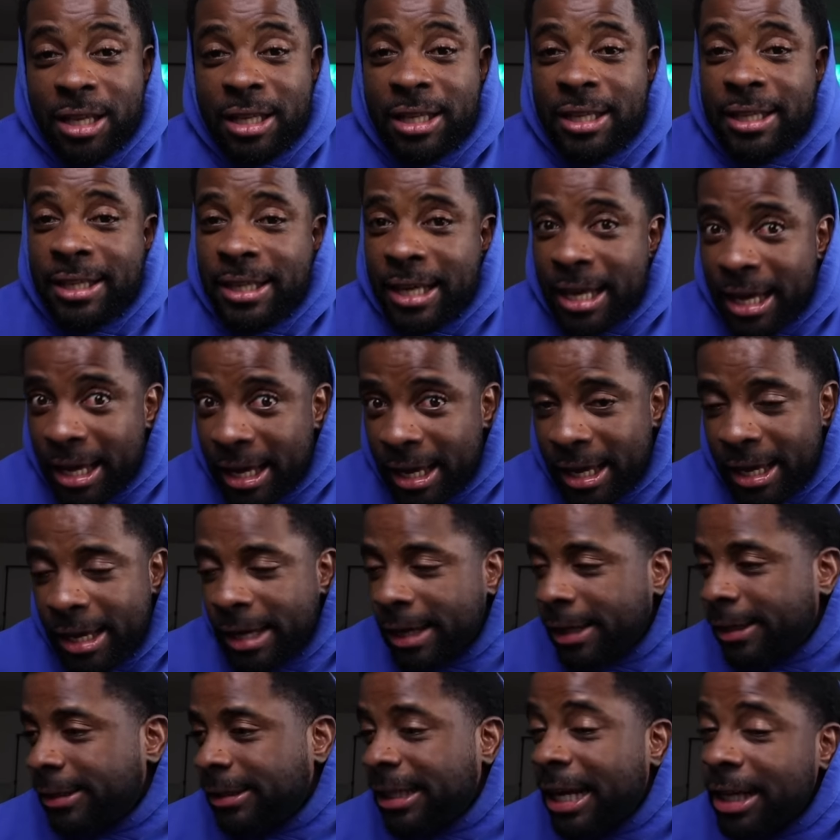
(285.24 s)
Yeah,
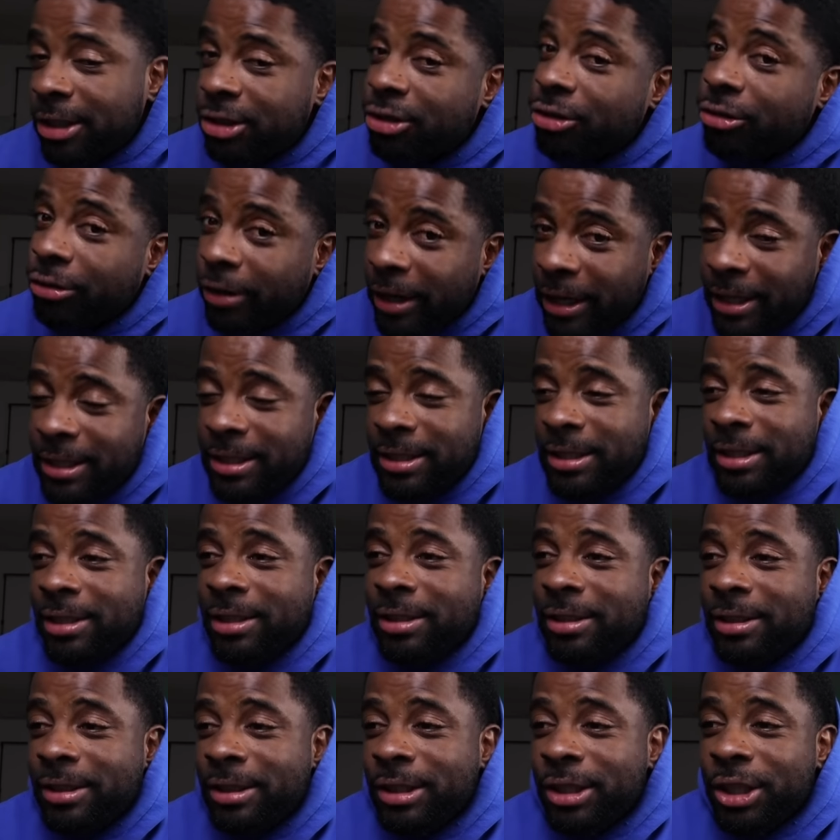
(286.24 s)
that's crazy.
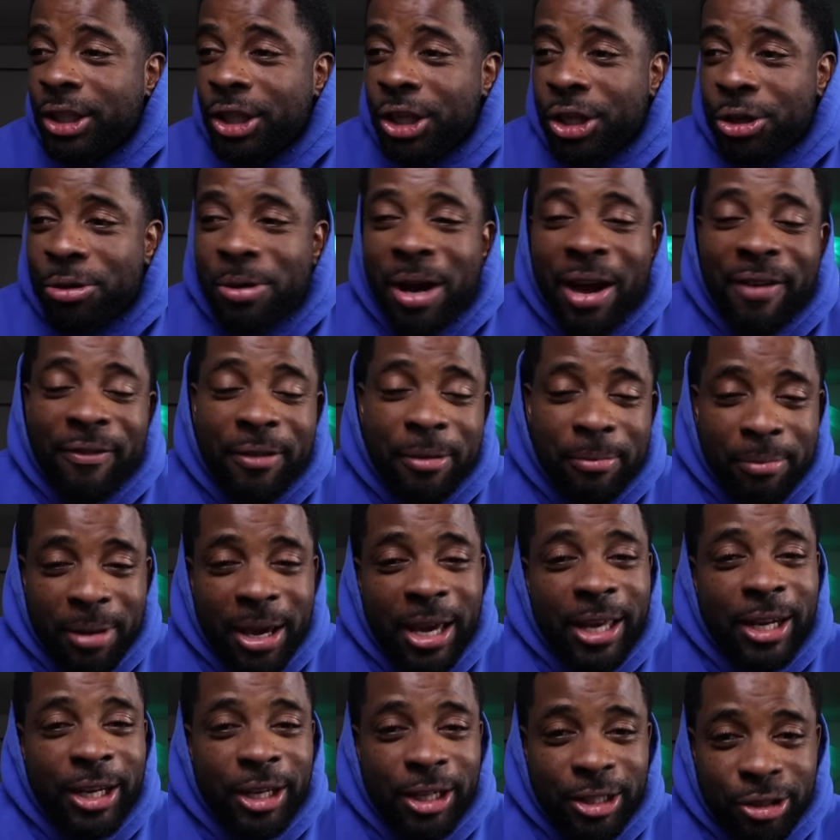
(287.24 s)
You have a
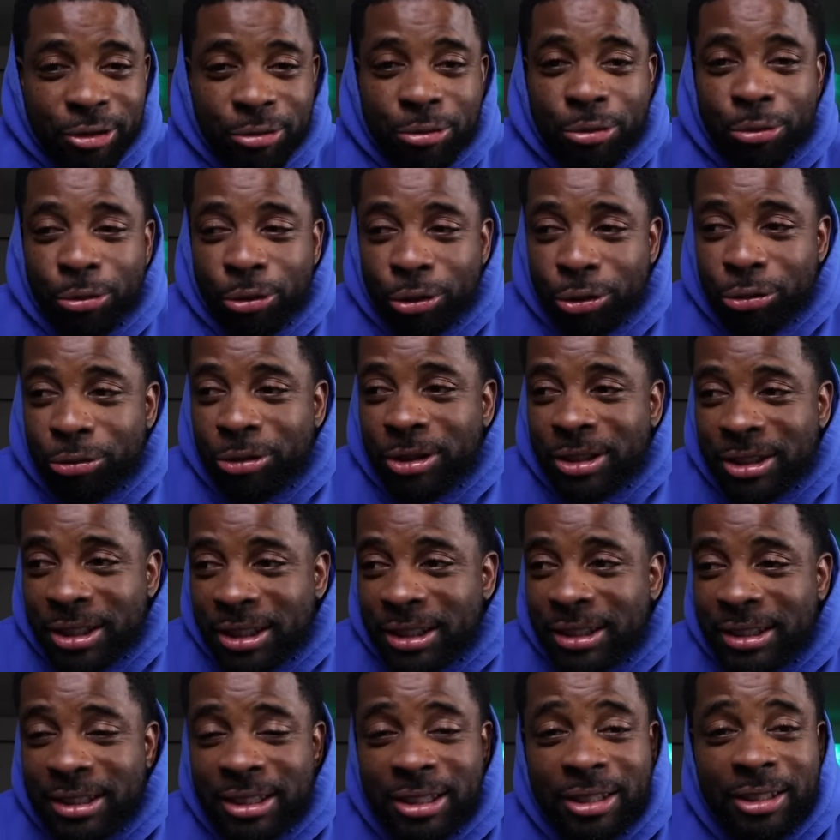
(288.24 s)
man that you're doing
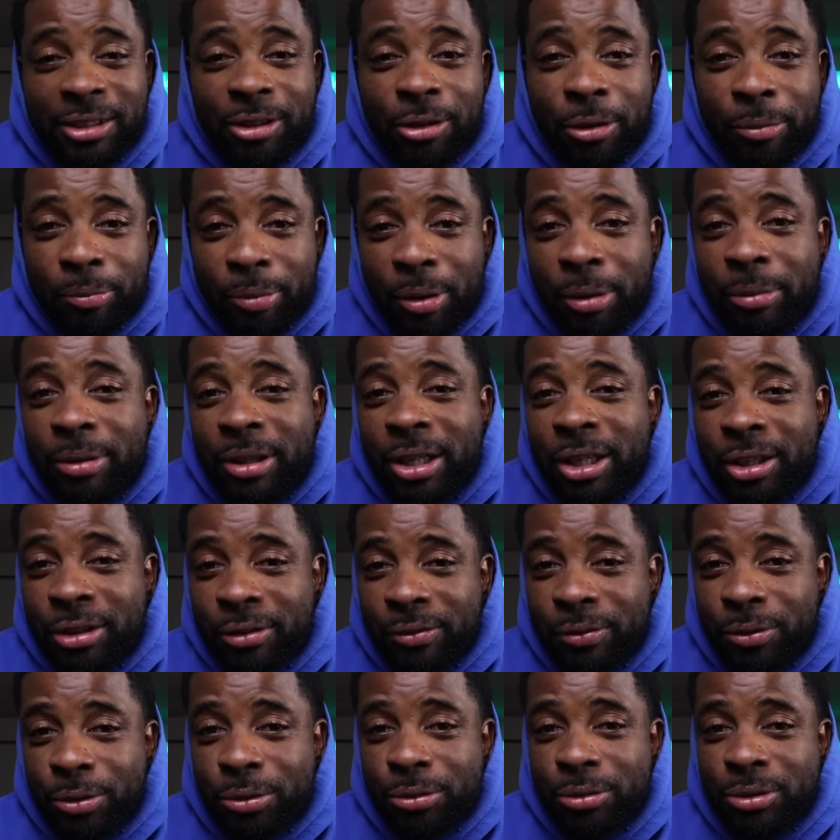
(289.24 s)
360 on public
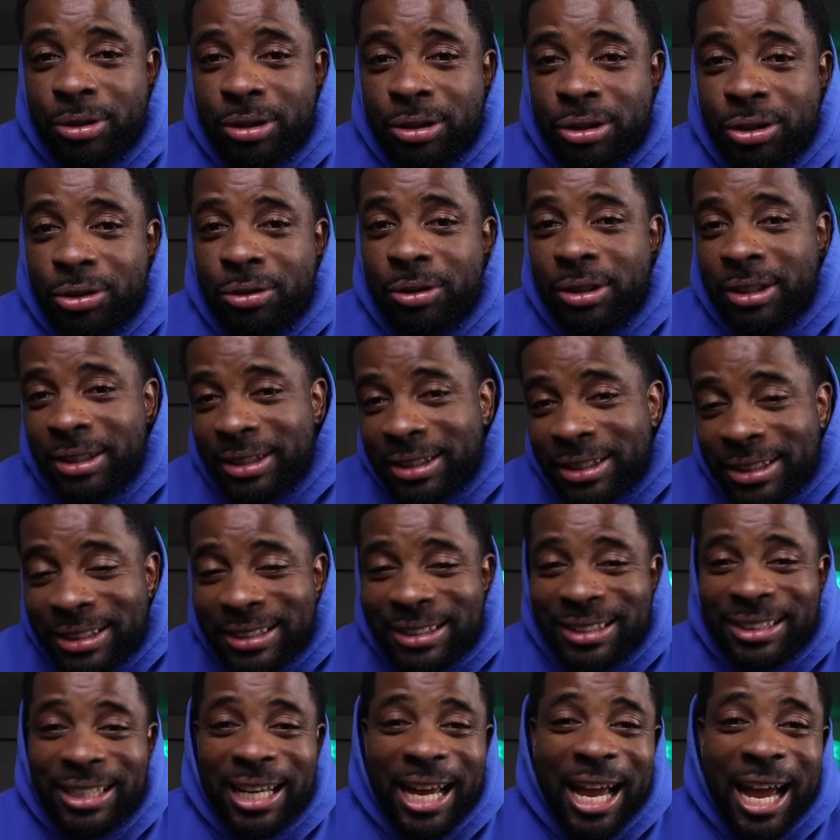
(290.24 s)
interviews.
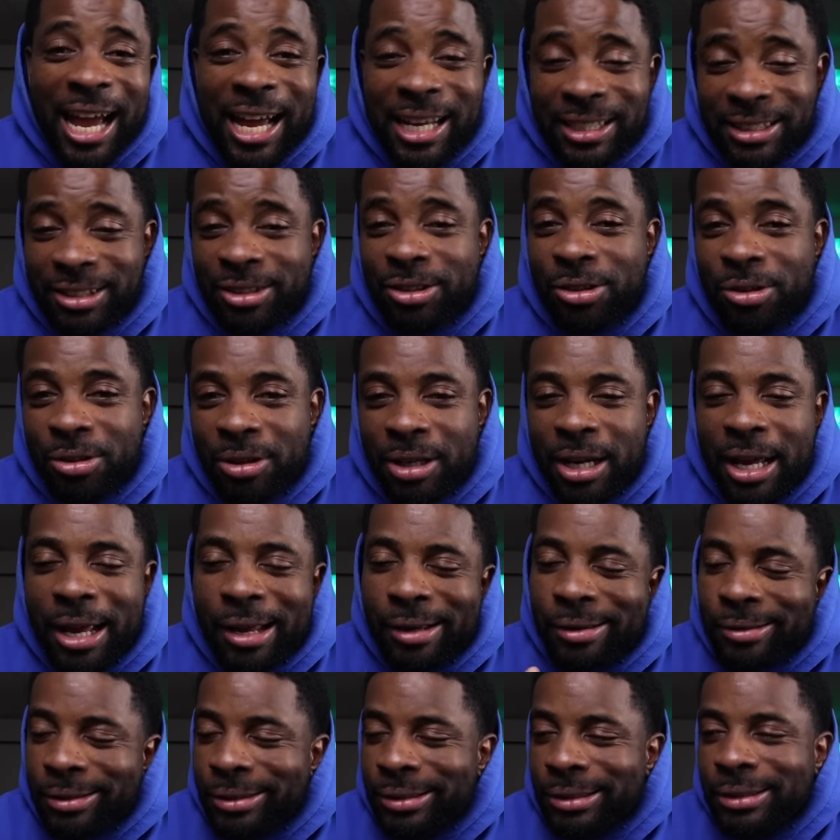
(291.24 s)
See your ass and all that.
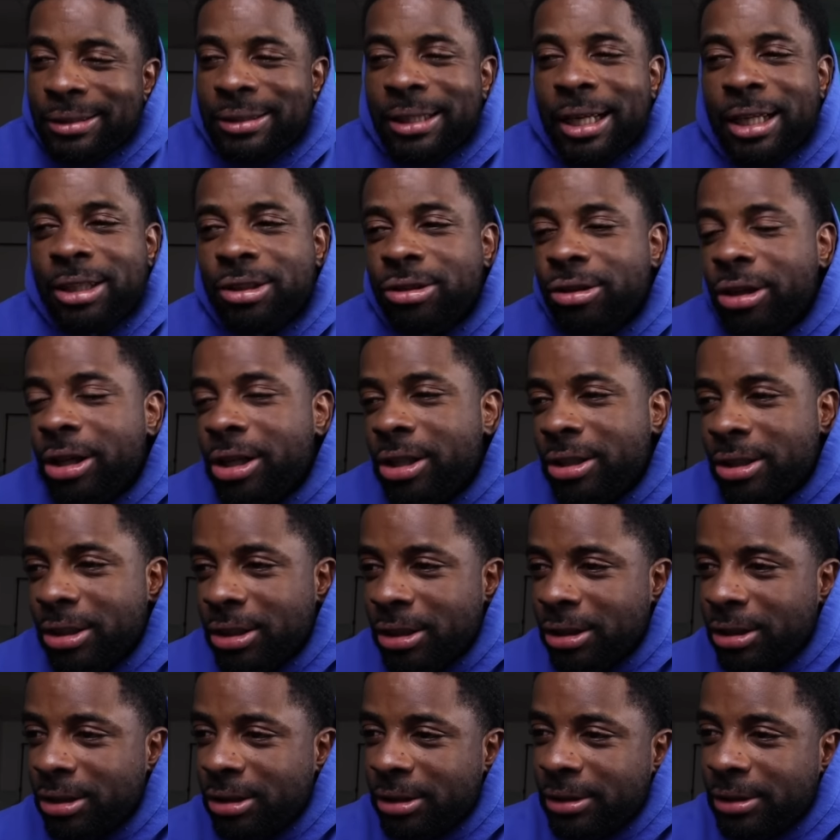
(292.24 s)
That's crazy.